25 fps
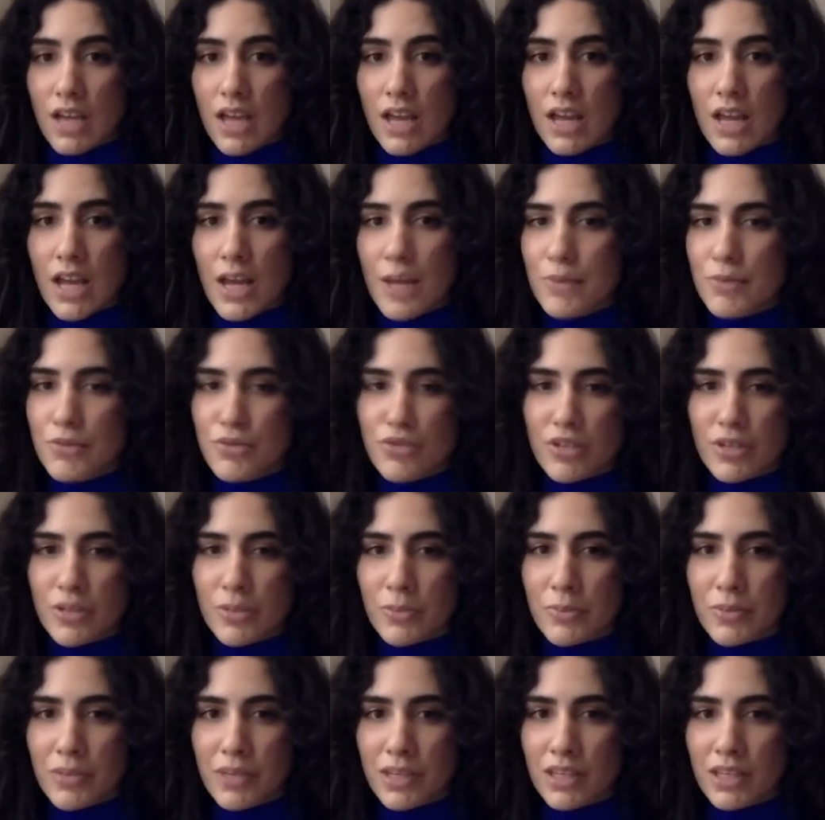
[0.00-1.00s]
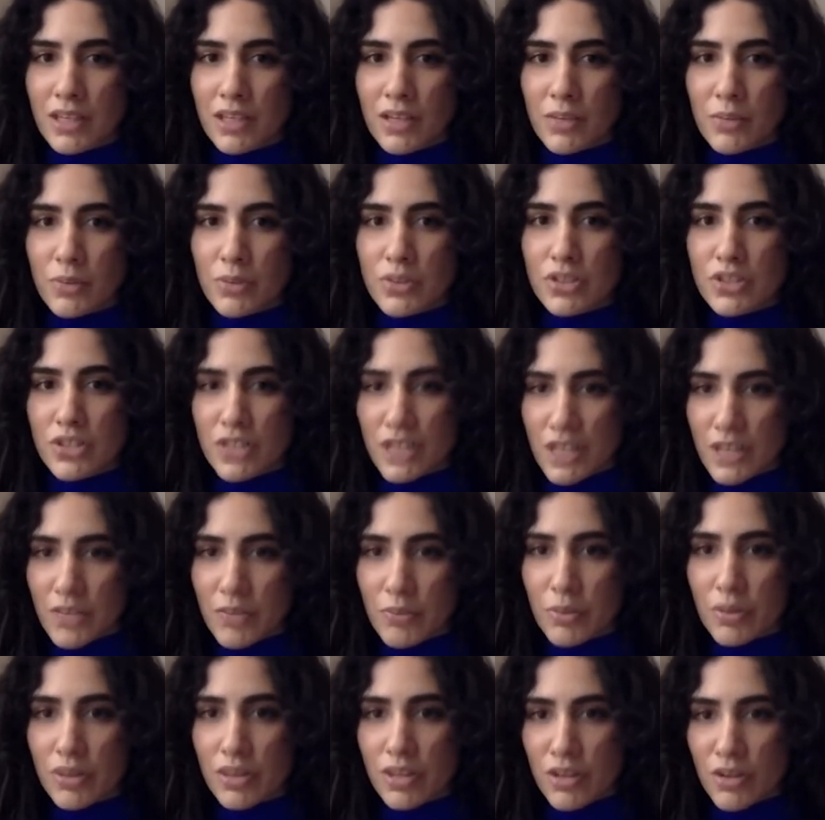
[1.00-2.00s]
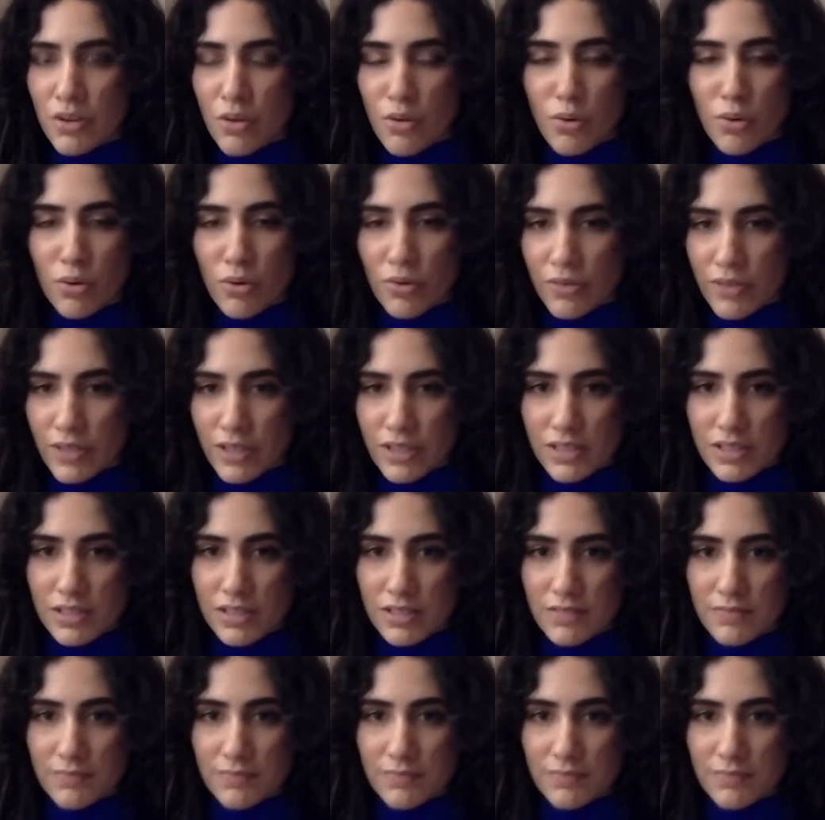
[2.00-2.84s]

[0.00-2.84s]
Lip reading: an abstract being which lives within all of us.